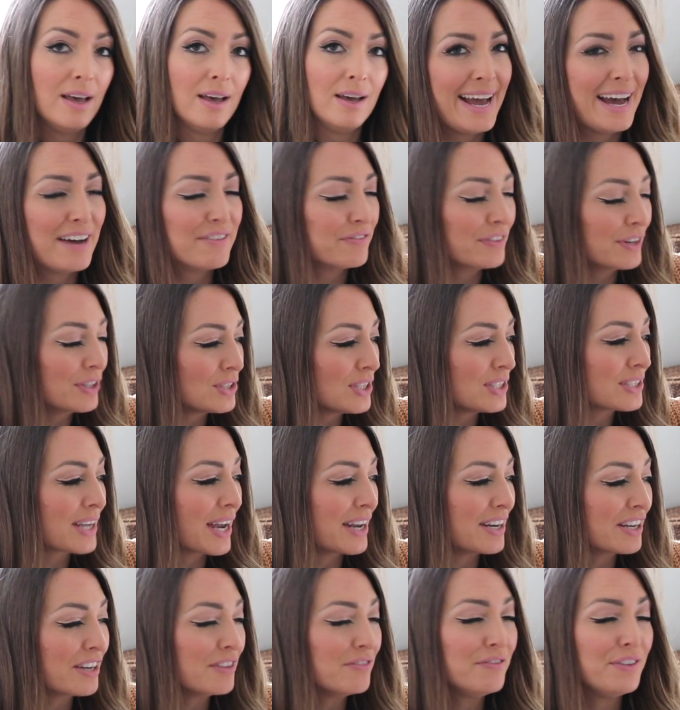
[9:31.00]
At first it's
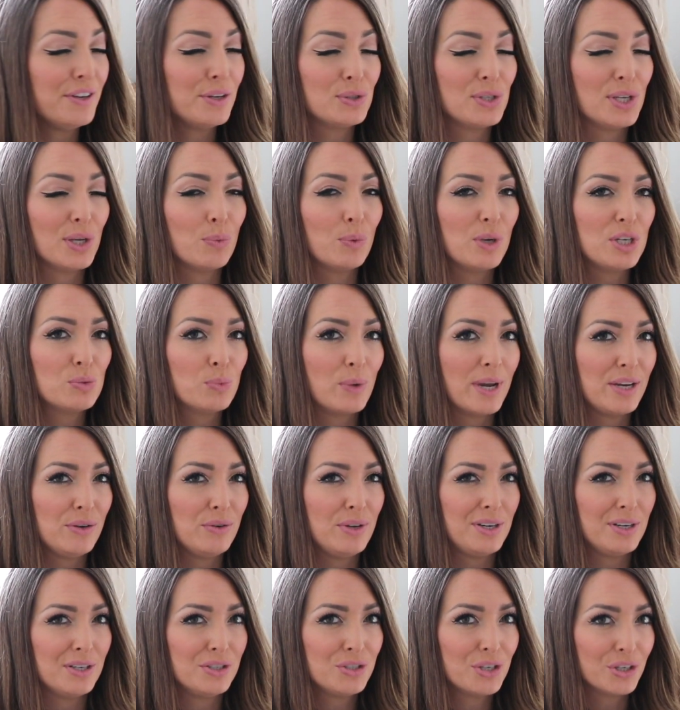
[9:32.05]
kind of confusing which way you
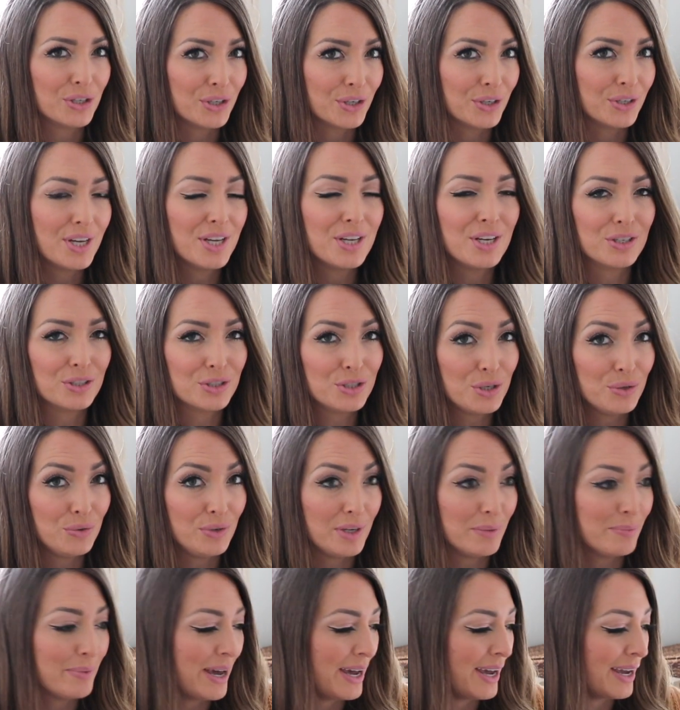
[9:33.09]
need to turn your
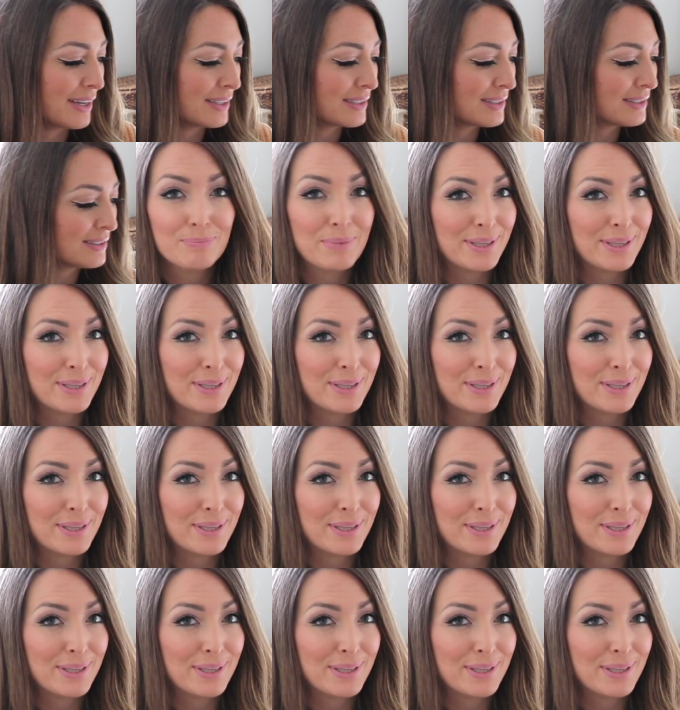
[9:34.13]
tuning pegs.